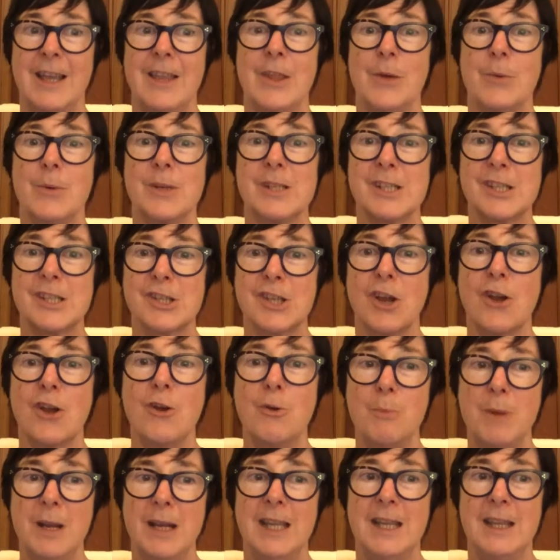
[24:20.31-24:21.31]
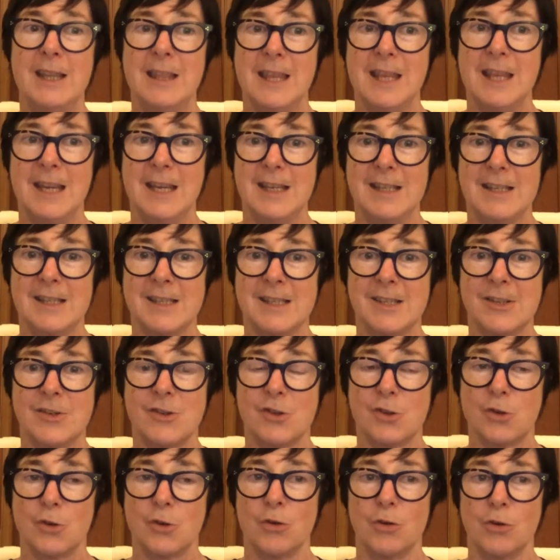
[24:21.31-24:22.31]
There were so many things
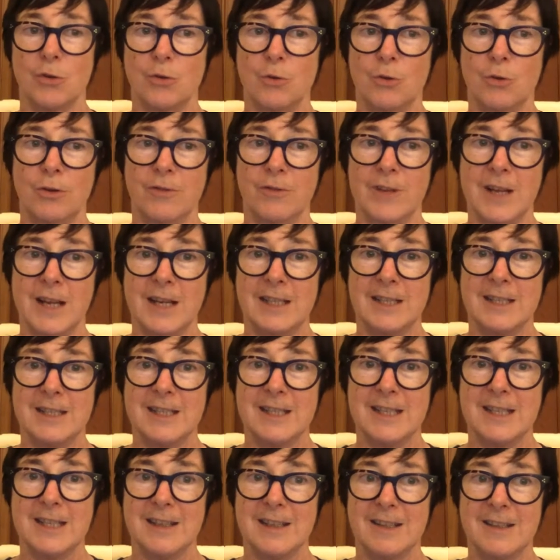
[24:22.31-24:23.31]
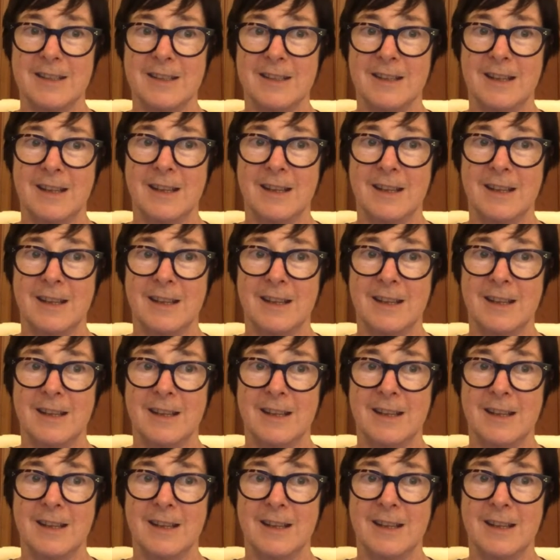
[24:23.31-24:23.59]
Shorten could have done and didn't